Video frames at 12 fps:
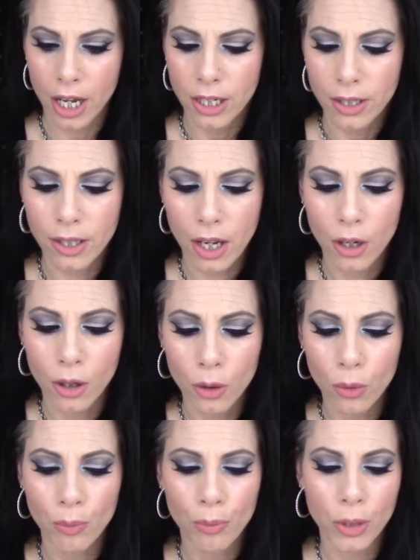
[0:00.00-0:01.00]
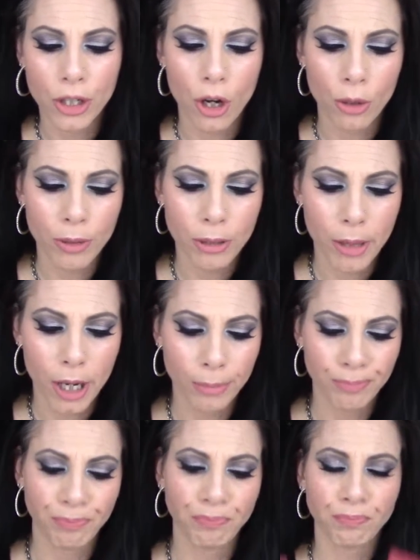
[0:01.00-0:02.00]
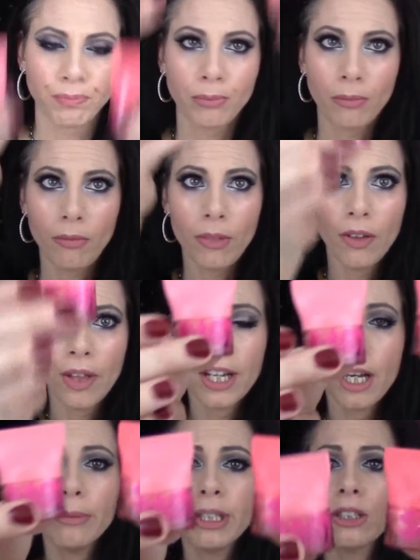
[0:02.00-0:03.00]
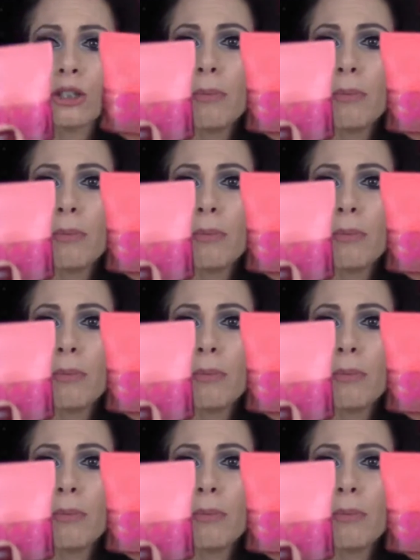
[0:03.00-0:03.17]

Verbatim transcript: So when you open them up, they come in little